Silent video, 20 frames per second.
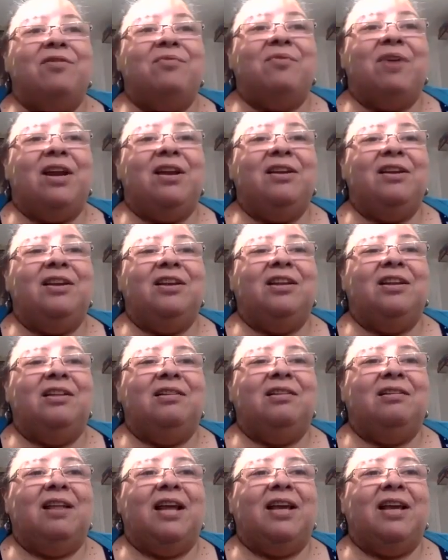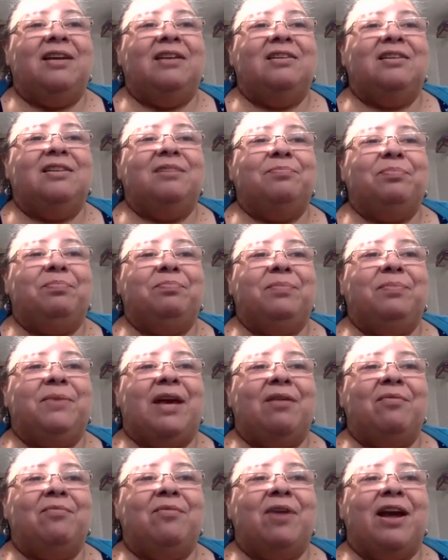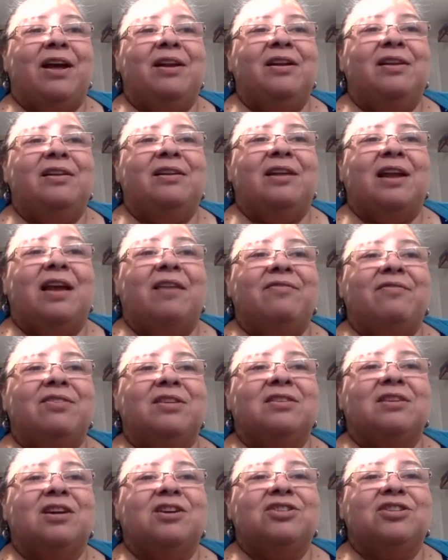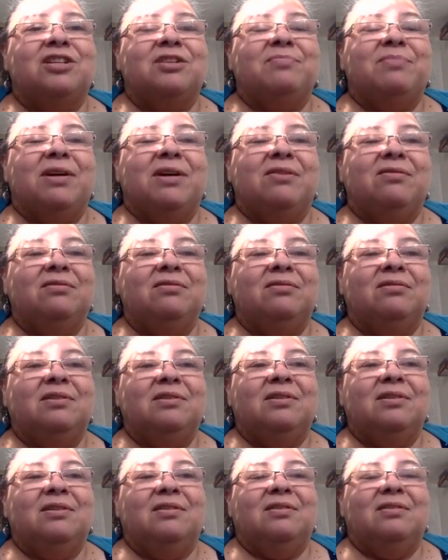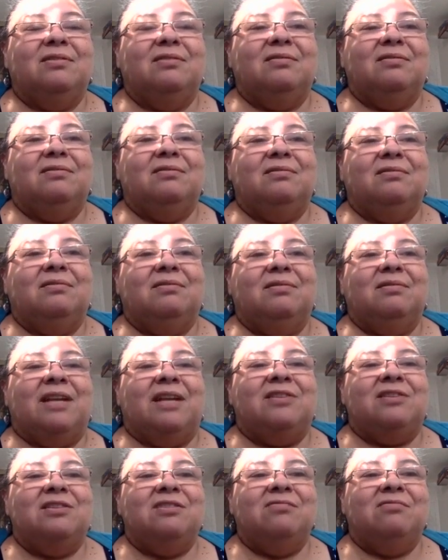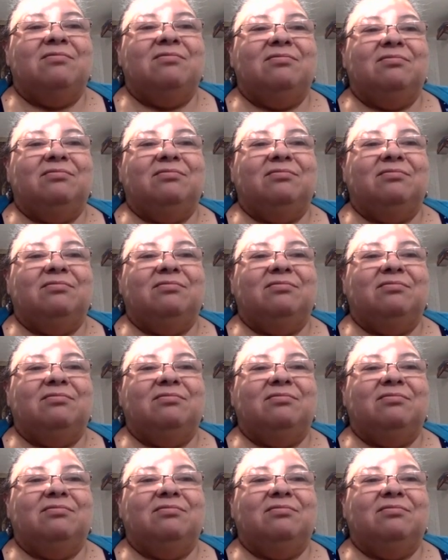read and you'd like to get read and have a discussion about, let us know.